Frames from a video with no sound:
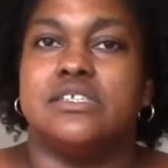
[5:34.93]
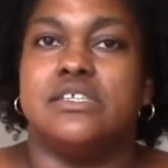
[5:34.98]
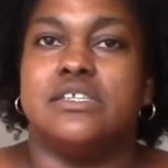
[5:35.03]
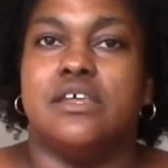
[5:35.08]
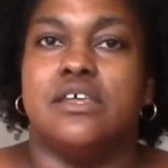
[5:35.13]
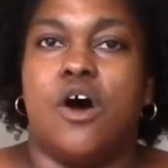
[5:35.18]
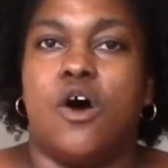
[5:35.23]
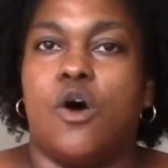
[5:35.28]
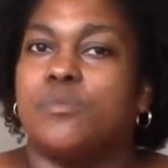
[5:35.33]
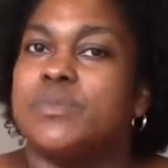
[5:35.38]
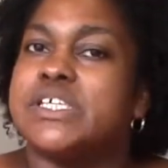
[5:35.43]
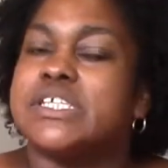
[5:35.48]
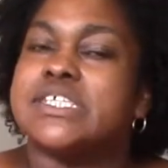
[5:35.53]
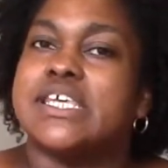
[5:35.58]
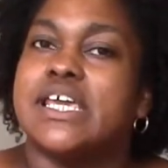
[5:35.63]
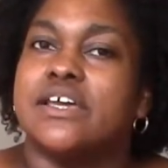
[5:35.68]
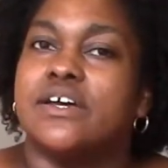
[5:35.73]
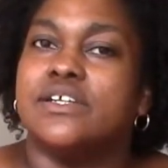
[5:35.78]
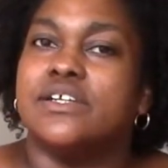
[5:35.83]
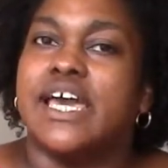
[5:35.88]
homeless
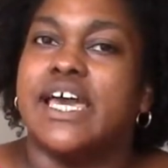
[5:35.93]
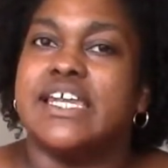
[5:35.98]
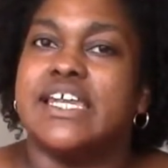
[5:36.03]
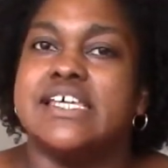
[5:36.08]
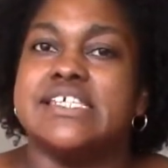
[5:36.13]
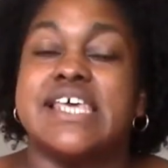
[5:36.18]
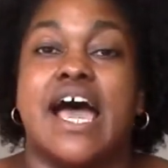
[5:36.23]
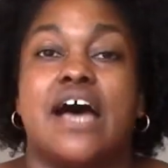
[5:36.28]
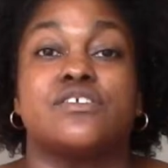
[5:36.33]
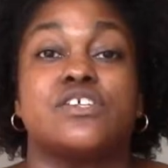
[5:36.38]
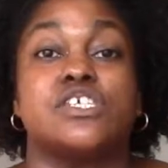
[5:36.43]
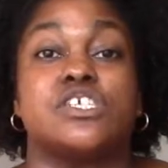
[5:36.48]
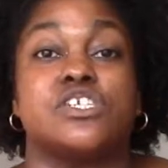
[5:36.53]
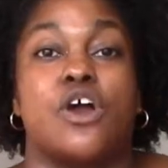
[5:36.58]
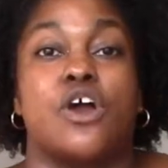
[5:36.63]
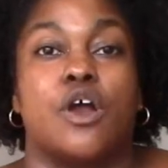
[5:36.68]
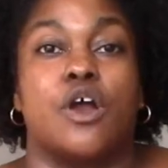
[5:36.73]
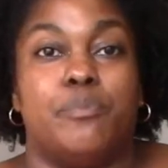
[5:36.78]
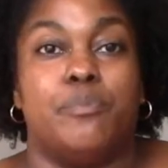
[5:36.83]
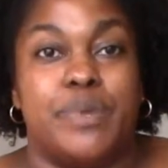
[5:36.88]
single ladies how to
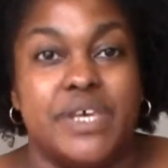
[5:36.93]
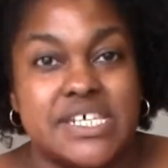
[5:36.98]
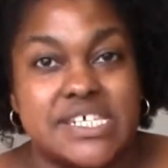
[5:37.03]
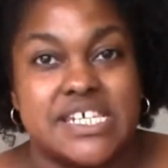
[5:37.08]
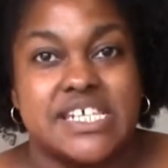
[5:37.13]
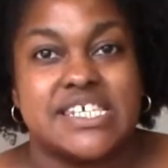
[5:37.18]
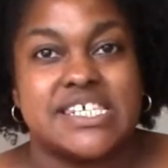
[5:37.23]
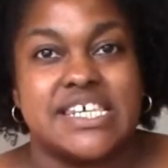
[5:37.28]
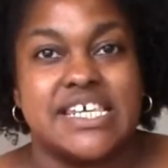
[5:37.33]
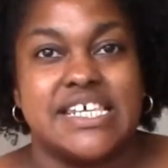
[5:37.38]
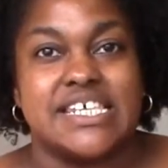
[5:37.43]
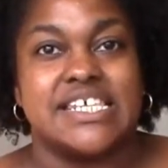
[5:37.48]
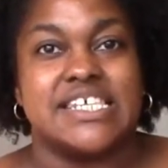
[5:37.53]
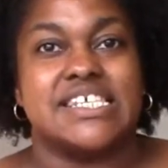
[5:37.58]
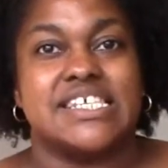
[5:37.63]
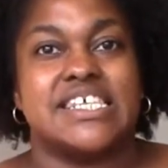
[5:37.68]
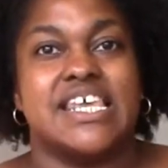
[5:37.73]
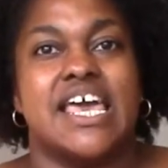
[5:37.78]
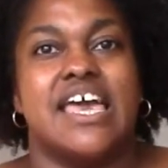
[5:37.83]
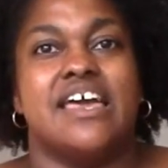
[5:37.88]
start
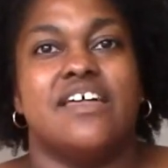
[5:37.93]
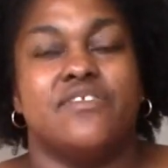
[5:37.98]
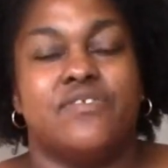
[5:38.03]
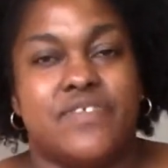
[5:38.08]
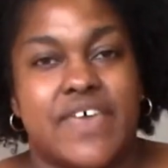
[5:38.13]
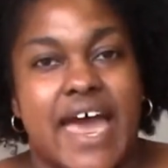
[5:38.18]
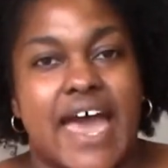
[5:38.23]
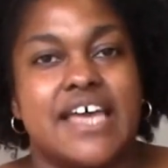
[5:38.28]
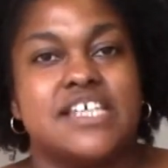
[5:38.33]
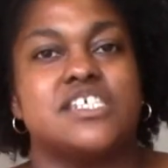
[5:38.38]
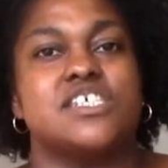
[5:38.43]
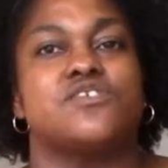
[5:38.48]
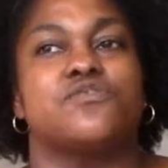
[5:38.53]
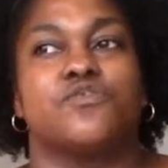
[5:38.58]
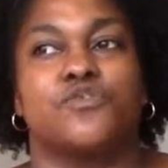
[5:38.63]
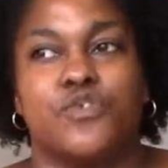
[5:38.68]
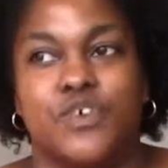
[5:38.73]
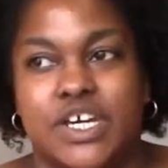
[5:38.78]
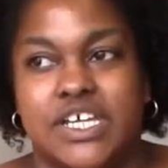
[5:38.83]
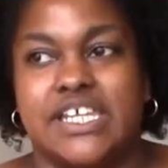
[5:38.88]
businesses. That's
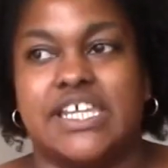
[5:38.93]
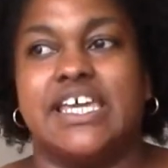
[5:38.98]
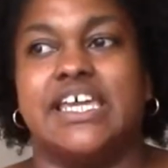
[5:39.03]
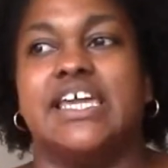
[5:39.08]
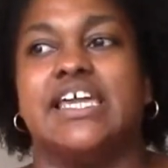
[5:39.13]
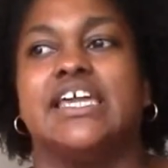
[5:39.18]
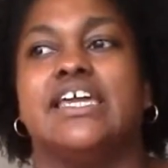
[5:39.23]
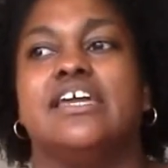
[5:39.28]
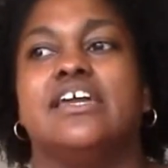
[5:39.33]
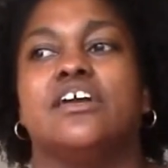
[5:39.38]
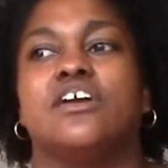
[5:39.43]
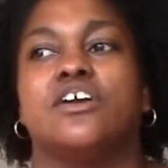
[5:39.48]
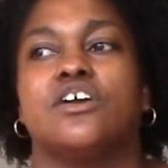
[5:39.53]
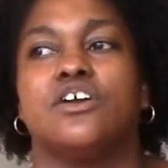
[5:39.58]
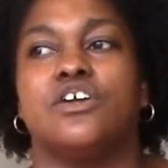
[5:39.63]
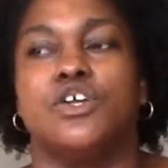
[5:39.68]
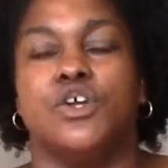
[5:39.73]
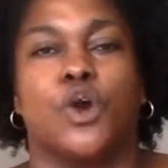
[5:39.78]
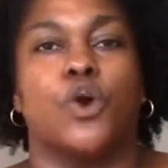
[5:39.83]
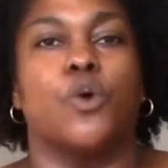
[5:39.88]
really
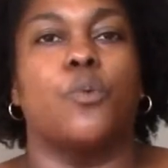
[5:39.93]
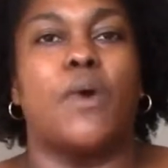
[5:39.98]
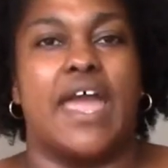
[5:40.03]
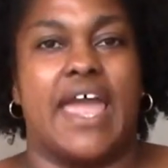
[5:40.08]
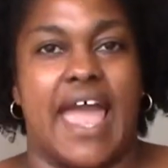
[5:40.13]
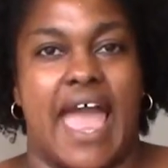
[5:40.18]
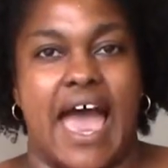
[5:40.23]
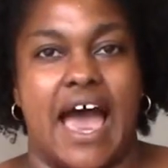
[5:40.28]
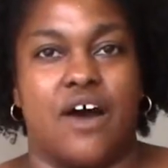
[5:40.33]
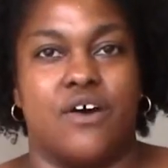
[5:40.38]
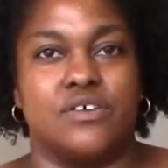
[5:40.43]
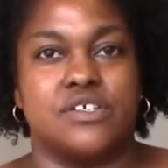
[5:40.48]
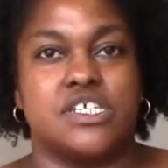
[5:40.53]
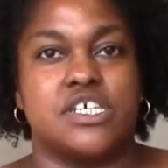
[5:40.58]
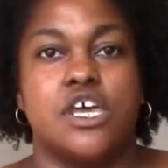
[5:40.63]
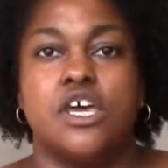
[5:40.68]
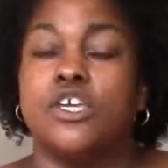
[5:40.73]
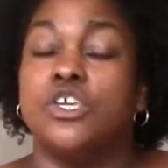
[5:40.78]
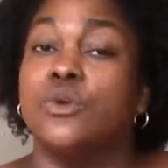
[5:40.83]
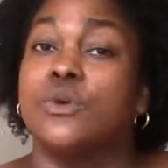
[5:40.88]
your way out.
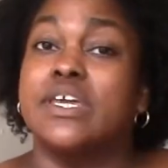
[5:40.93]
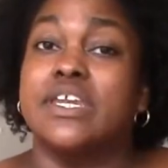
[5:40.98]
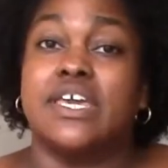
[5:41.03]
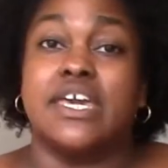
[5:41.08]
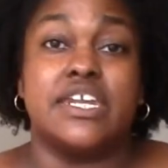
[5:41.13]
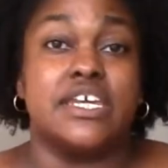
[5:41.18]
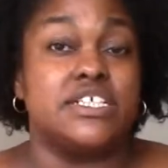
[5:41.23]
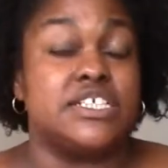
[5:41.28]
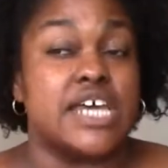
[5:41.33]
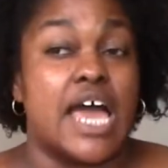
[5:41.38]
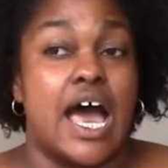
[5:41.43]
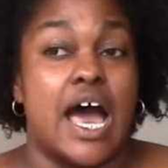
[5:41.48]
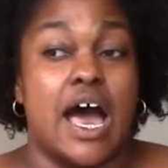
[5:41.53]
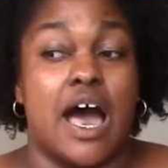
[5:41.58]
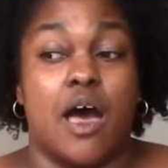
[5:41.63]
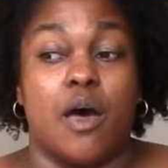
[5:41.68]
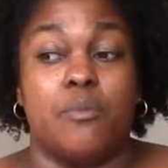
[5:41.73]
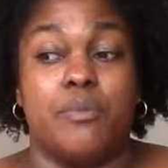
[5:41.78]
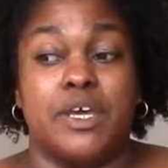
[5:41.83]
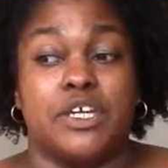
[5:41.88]
You can get a
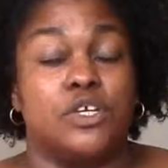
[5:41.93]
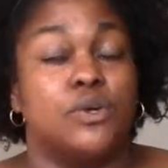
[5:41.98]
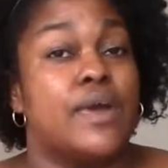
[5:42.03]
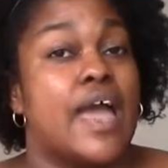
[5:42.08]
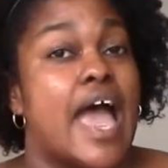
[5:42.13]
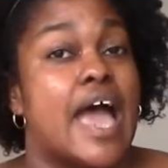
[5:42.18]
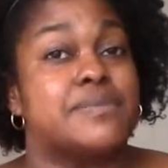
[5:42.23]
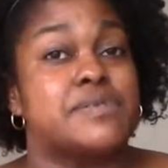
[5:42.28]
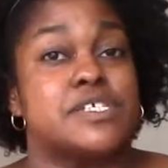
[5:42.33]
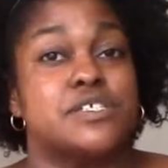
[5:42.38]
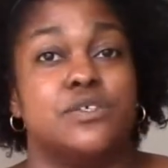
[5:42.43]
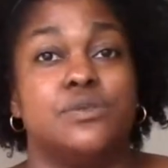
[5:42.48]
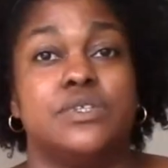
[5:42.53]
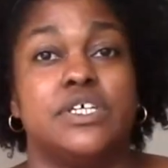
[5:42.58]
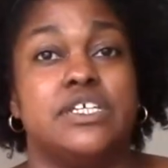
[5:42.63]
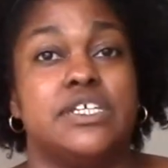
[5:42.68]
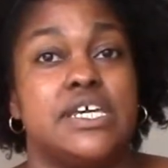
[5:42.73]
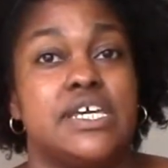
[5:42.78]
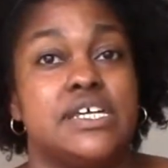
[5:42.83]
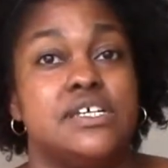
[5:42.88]
job and you absolutely
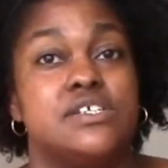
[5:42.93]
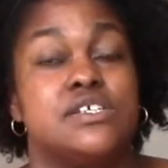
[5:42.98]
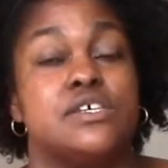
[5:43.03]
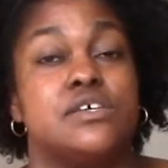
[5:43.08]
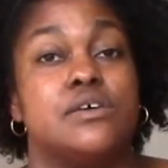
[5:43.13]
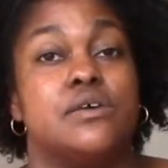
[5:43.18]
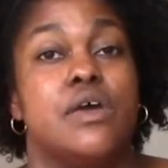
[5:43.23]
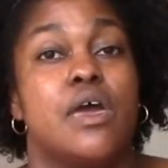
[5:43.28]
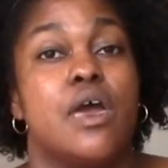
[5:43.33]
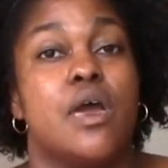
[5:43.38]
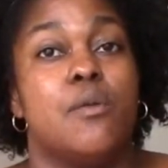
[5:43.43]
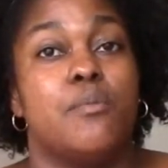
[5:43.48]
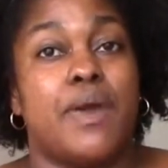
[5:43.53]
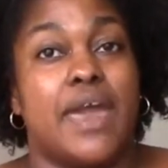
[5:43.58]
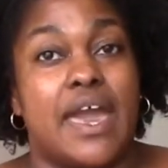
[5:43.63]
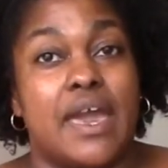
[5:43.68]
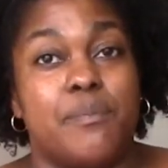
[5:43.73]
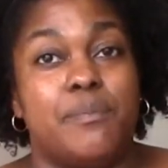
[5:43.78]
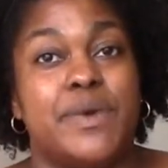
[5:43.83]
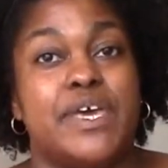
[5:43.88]
need to
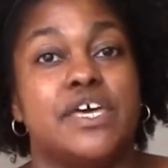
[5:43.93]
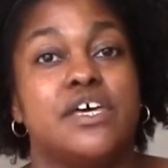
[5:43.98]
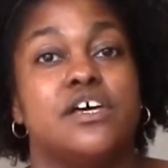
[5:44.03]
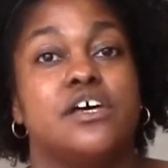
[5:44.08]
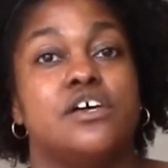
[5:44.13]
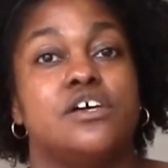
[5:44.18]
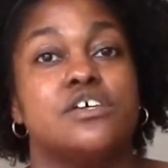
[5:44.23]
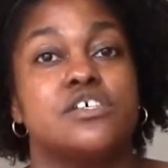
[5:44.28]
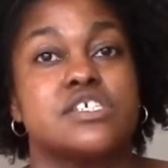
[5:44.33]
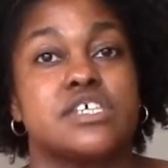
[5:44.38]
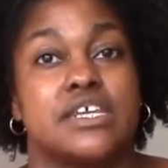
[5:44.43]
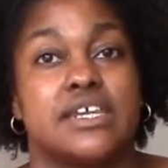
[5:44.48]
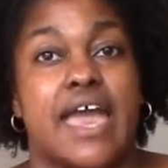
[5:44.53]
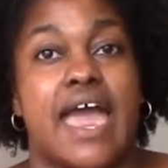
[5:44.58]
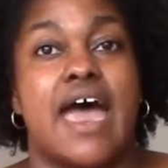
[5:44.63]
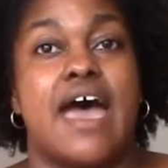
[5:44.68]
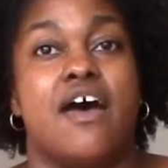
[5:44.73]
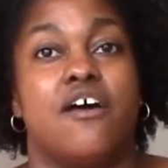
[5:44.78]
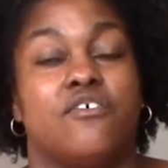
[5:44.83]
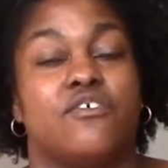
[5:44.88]
pay bills and
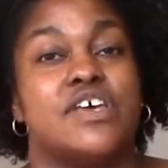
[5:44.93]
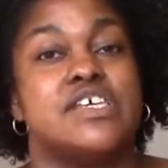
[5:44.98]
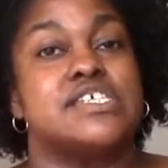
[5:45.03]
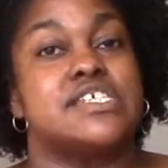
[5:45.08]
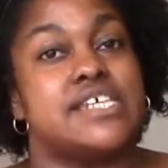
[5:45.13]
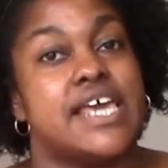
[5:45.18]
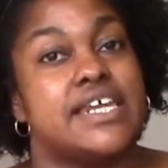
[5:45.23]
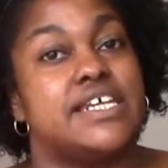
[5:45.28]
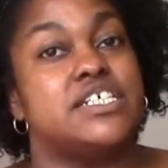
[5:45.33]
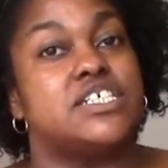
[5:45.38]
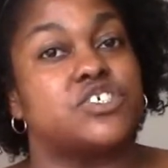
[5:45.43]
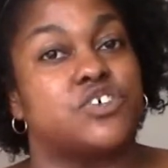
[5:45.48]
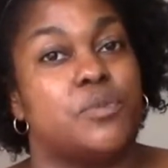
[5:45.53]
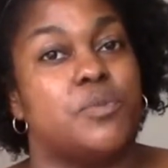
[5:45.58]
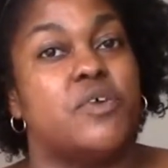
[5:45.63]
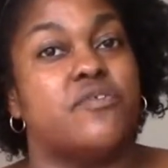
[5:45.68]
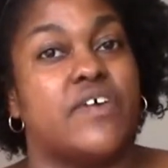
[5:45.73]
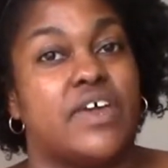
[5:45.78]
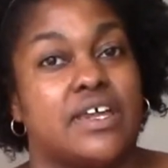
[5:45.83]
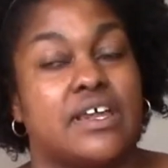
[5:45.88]
have a steady stream
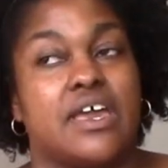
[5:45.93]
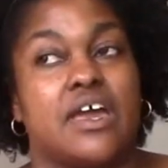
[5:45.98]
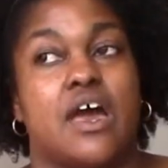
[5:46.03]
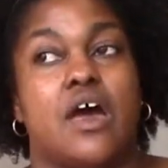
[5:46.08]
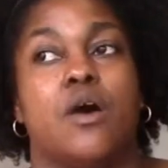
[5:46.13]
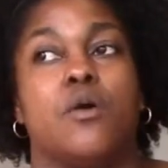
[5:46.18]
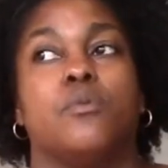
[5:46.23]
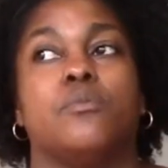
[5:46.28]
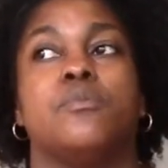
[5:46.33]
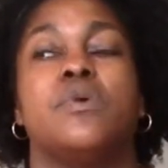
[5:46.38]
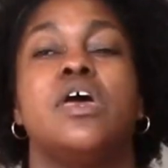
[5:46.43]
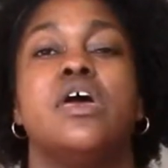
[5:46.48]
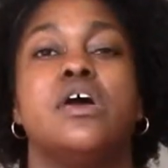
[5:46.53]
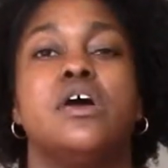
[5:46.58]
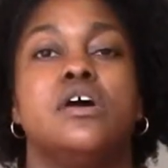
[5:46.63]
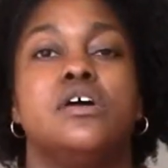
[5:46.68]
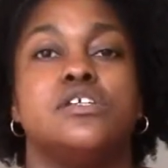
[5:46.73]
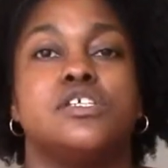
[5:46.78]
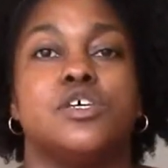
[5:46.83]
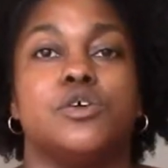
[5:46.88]
of income
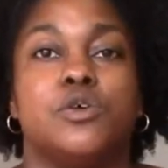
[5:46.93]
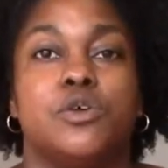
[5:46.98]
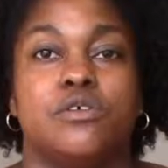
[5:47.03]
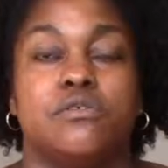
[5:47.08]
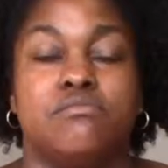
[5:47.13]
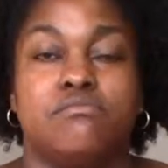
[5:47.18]
to,